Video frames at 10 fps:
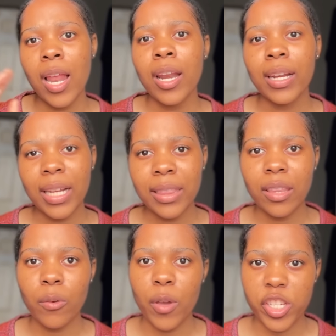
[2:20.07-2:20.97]
read the
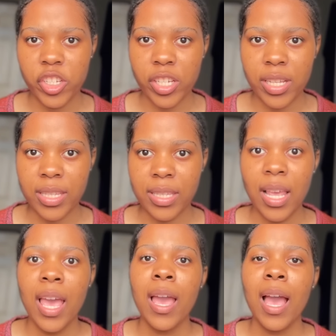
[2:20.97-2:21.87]
questions.
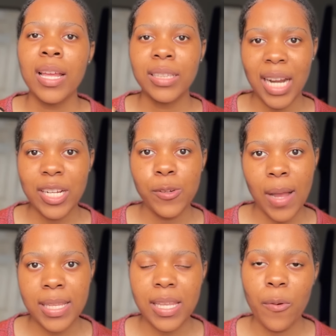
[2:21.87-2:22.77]
Try to
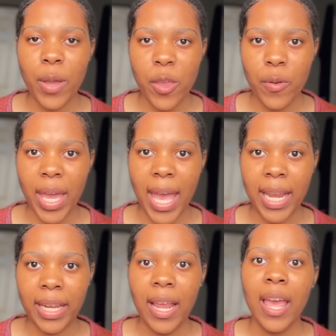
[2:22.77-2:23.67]
answer where you
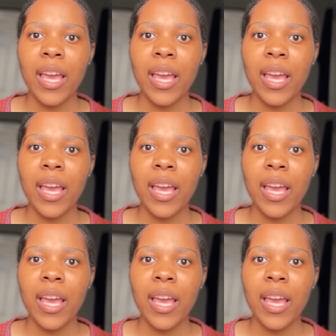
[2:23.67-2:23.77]
can.